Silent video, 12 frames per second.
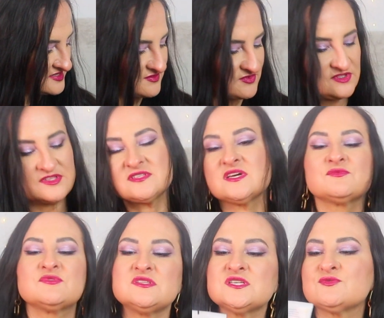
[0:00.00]
So I'm going to start
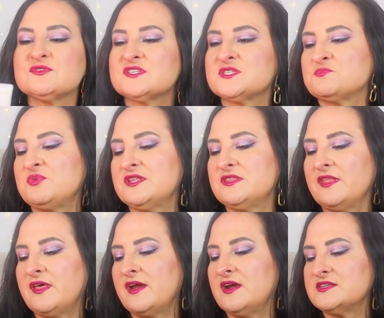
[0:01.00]
with this one. This is Plein
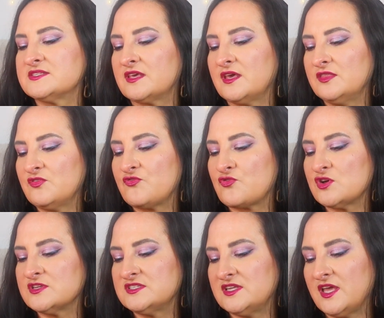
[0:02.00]
Air Skin
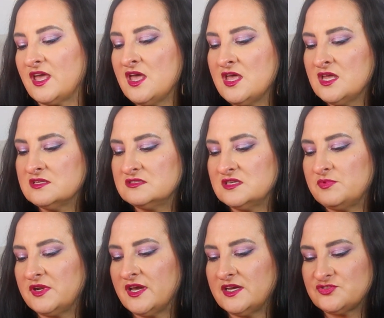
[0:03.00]
Frosting
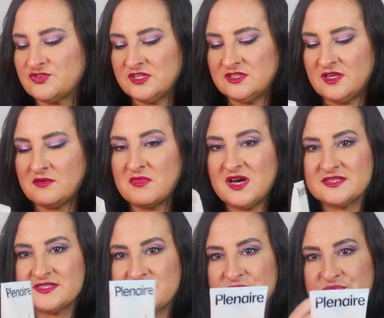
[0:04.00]
Deeply Hydrating
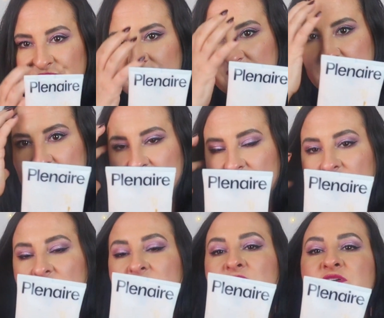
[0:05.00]
Mask. This is how
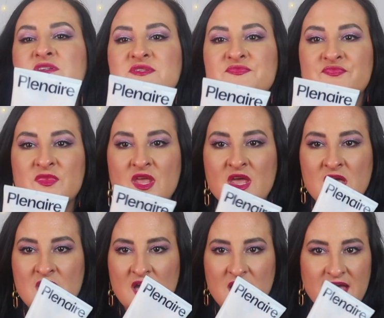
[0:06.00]
it looks.
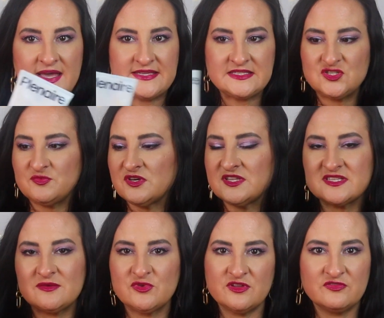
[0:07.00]
And to be honest,
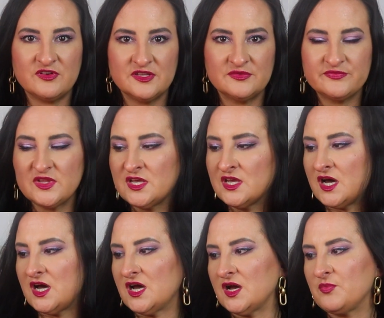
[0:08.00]
I'm not a
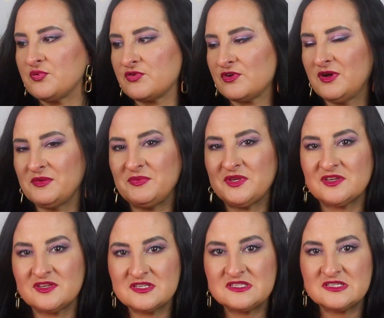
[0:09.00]
fan. Probably
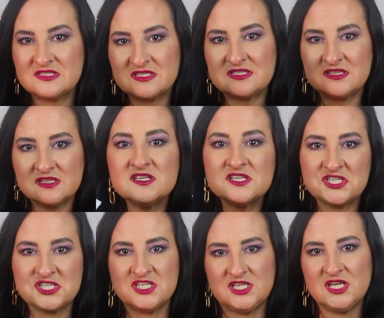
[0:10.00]
because this is
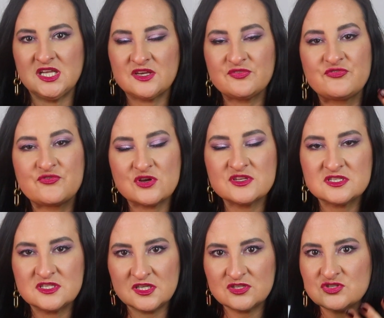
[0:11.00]
literally like a frosting.